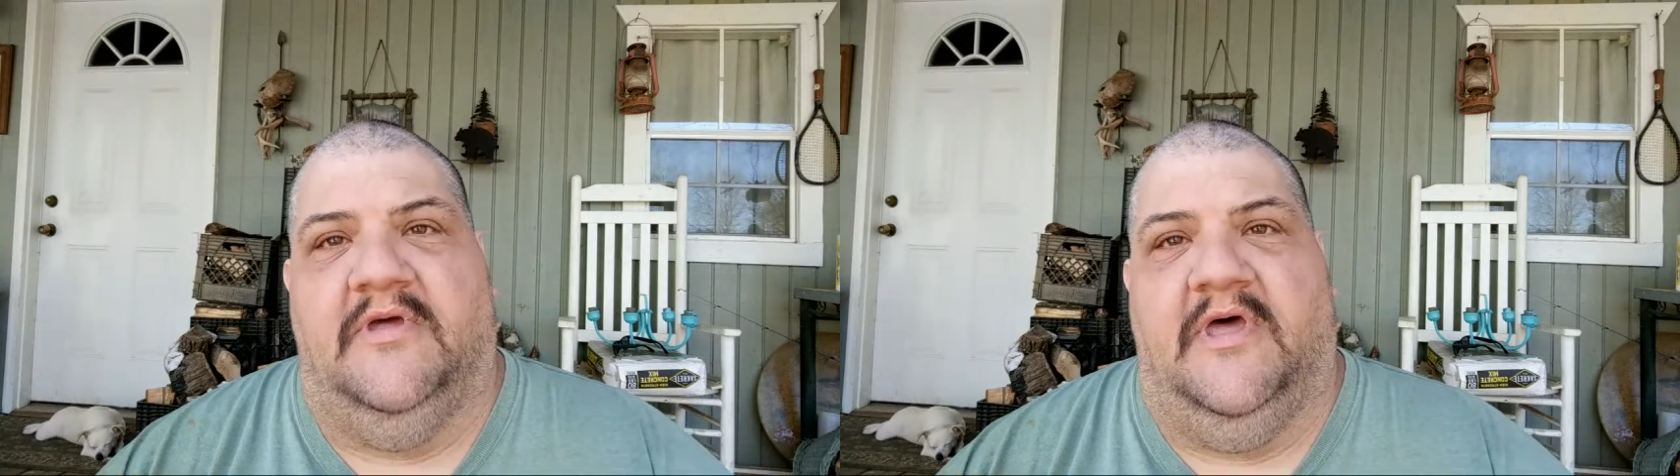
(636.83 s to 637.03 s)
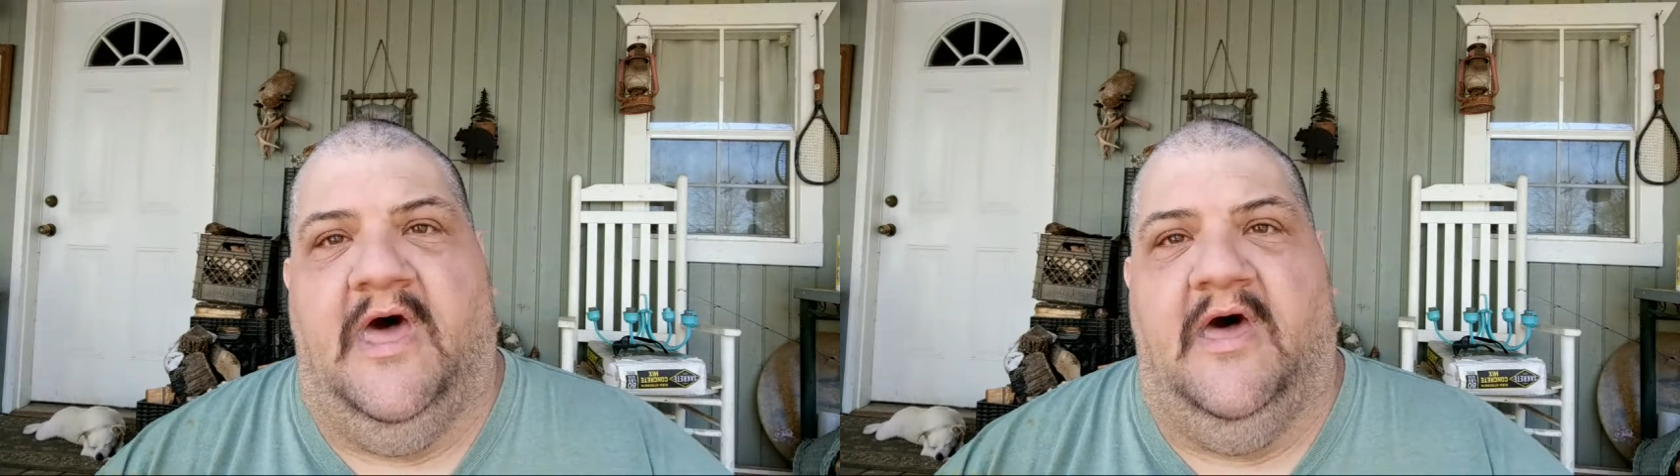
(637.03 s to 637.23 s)

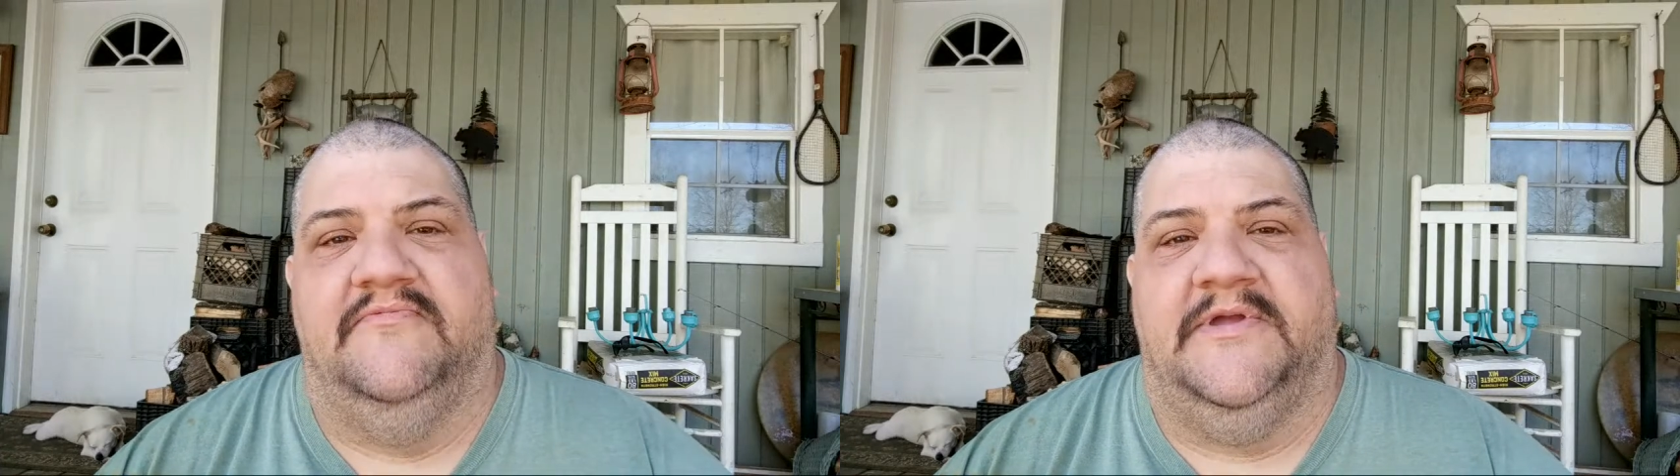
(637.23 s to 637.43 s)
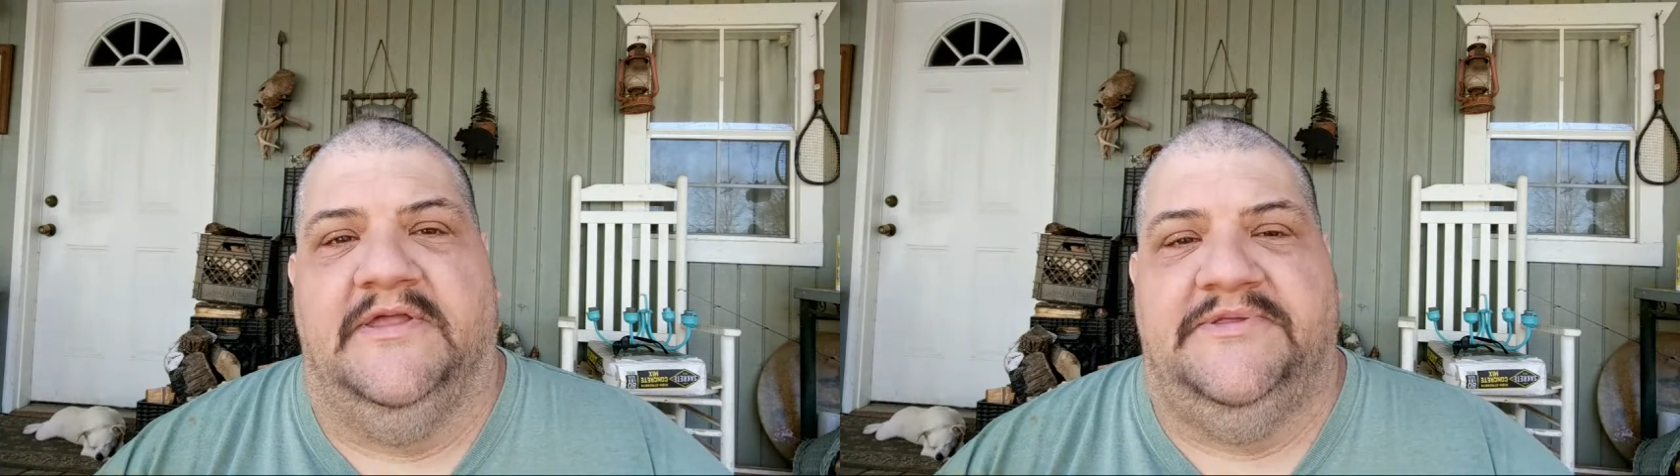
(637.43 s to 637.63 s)
of
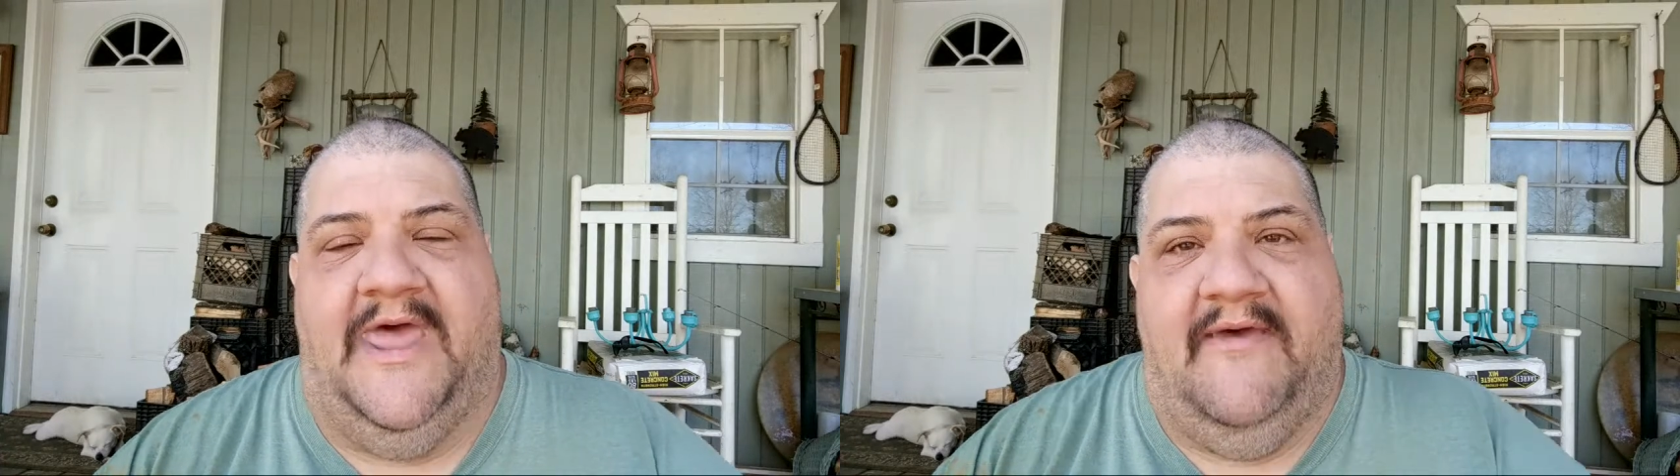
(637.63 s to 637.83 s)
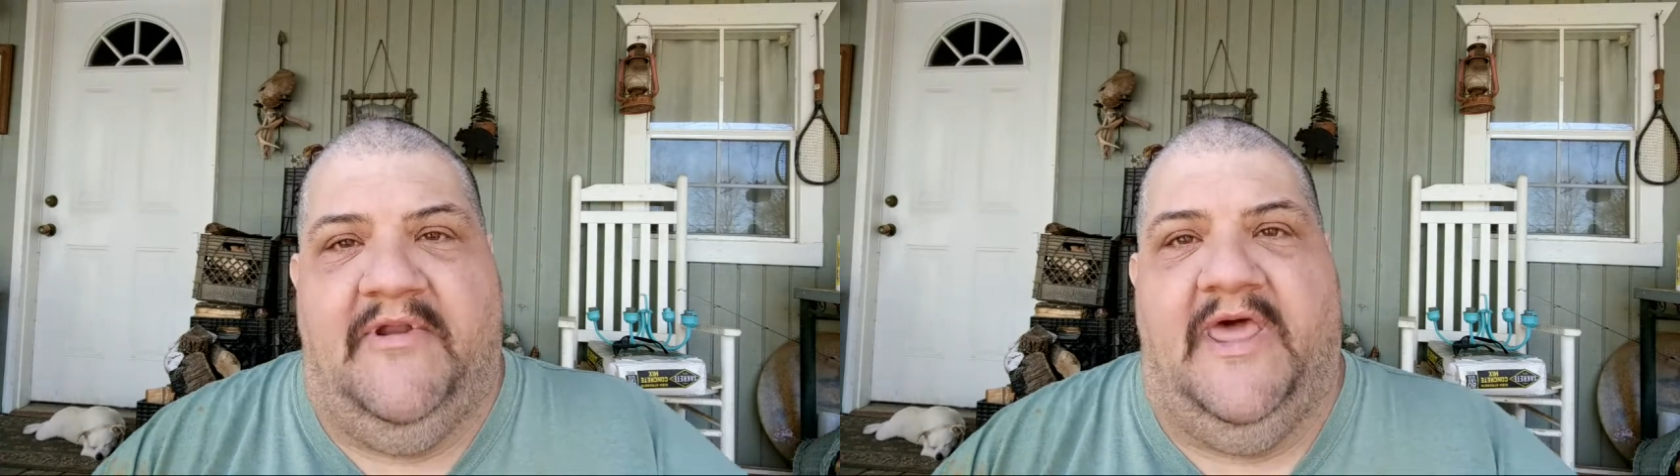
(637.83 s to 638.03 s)

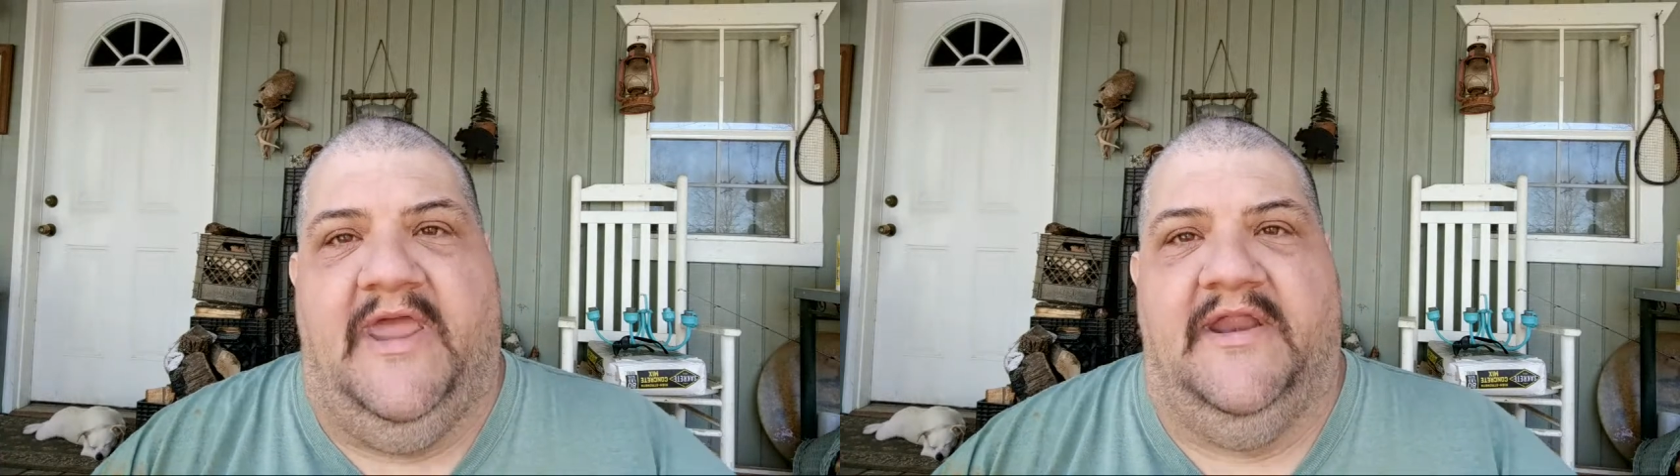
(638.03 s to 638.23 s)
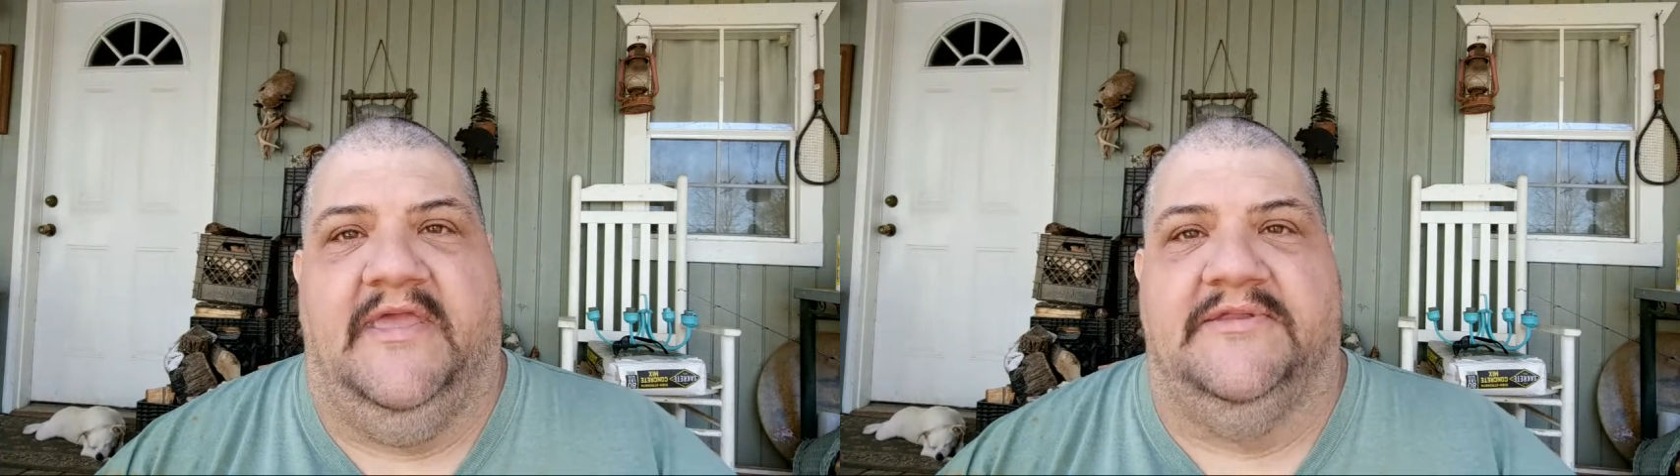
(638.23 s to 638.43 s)
contaminating